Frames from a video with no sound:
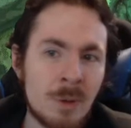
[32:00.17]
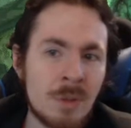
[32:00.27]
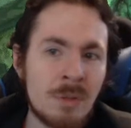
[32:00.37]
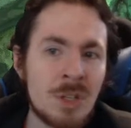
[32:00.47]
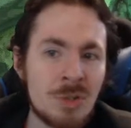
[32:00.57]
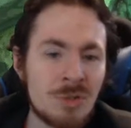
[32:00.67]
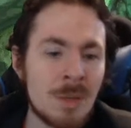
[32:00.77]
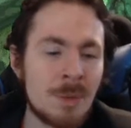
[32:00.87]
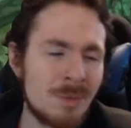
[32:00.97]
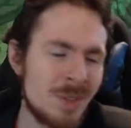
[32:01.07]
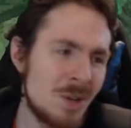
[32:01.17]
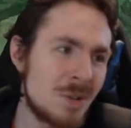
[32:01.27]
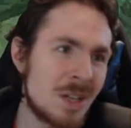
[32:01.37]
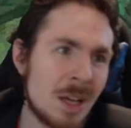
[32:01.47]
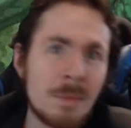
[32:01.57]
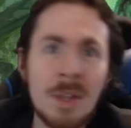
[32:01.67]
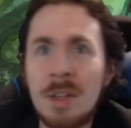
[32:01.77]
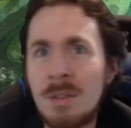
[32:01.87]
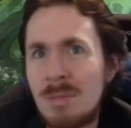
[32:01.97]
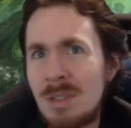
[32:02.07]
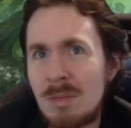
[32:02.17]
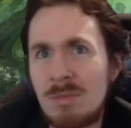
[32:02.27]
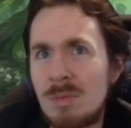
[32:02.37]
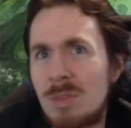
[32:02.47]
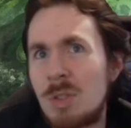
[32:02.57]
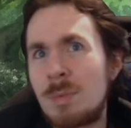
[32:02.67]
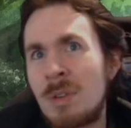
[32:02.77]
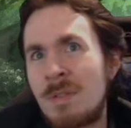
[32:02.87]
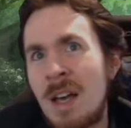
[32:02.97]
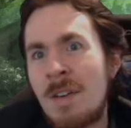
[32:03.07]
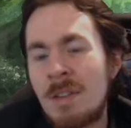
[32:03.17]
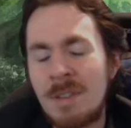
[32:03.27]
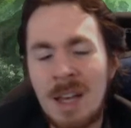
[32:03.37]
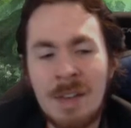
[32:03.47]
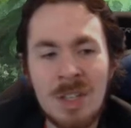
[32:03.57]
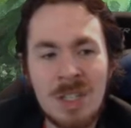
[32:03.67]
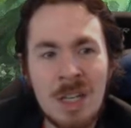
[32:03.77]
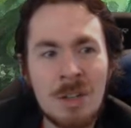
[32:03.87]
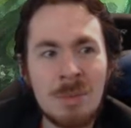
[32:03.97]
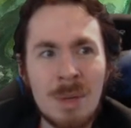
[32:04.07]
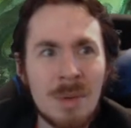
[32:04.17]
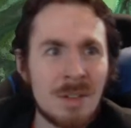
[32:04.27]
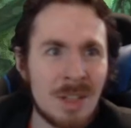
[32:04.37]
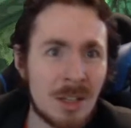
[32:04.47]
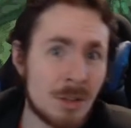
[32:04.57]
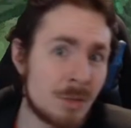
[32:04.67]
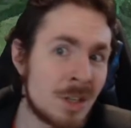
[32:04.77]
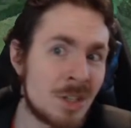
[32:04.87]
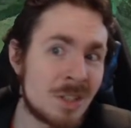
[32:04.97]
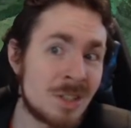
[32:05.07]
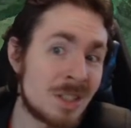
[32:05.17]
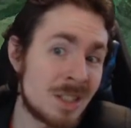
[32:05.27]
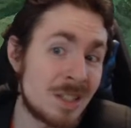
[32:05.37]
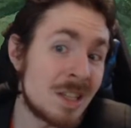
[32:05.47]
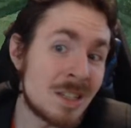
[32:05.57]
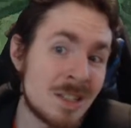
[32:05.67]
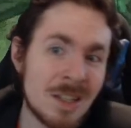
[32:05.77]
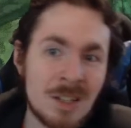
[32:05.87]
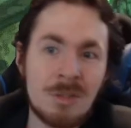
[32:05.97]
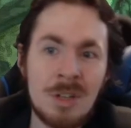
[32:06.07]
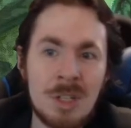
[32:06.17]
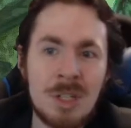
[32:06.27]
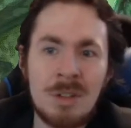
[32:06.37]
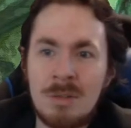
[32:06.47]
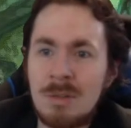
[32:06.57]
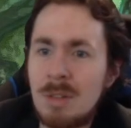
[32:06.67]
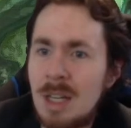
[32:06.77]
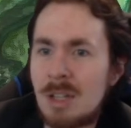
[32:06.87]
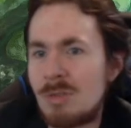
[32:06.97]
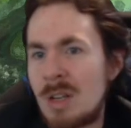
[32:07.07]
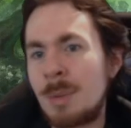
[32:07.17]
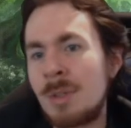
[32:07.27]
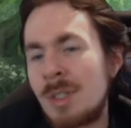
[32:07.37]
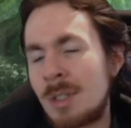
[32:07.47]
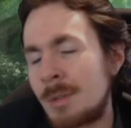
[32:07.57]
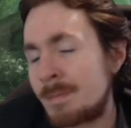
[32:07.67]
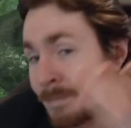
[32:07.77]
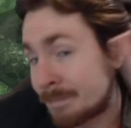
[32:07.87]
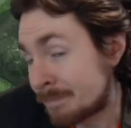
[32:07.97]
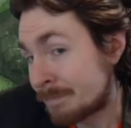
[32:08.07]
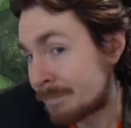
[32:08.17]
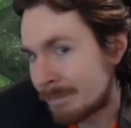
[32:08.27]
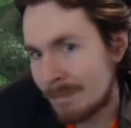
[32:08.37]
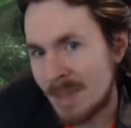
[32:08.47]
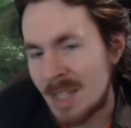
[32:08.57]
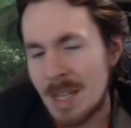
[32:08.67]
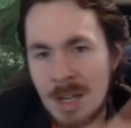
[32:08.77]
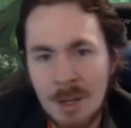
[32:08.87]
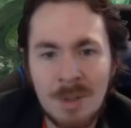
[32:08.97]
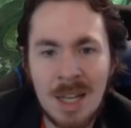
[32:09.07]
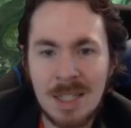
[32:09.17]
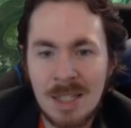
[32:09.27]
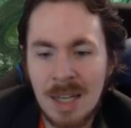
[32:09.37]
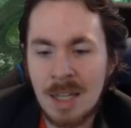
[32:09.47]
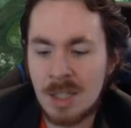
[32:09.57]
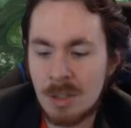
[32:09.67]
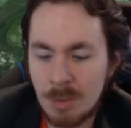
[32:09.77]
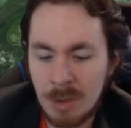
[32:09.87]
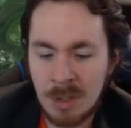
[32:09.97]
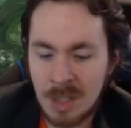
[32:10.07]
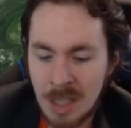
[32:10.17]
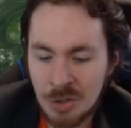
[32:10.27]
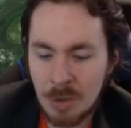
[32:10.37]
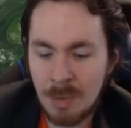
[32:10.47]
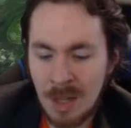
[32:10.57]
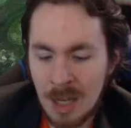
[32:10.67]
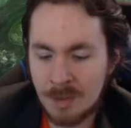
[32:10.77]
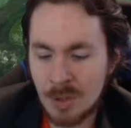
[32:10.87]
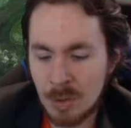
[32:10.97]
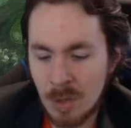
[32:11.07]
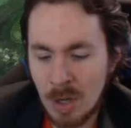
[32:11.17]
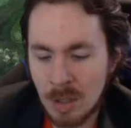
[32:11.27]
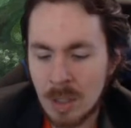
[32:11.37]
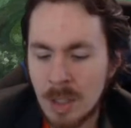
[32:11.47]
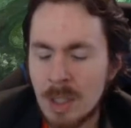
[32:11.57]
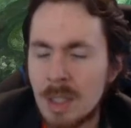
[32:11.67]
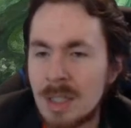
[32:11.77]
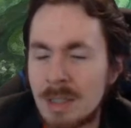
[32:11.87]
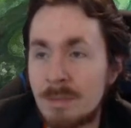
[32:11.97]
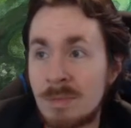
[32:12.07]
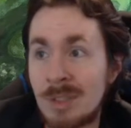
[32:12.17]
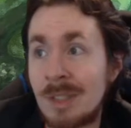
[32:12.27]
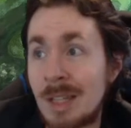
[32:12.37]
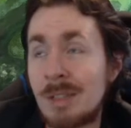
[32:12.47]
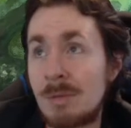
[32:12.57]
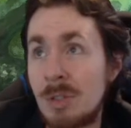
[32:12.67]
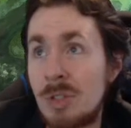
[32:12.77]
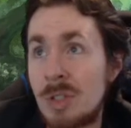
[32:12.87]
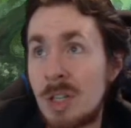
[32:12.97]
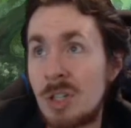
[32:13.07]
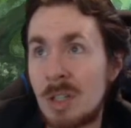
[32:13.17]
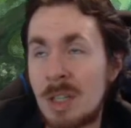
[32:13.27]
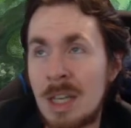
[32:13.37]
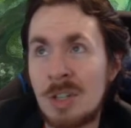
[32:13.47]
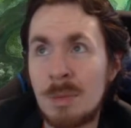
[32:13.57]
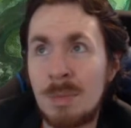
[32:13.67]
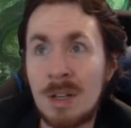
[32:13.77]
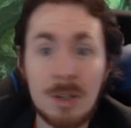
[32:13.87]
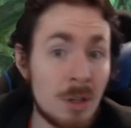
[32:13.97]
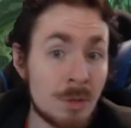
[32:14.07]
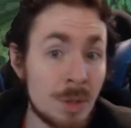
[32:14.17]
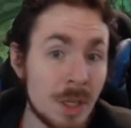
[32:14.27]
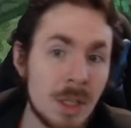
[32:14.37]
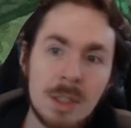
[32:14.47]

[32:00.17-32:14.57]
with reach and trample. Okay. Mm, mm, 2.5 out of 5 in standard, maybe even like a 3 just because it's a decent sized creature and it has trample, so. You yeah, know, that's nice. Your opponent can't jump block for too long. Um, or I guess I should say can't jump block at all, really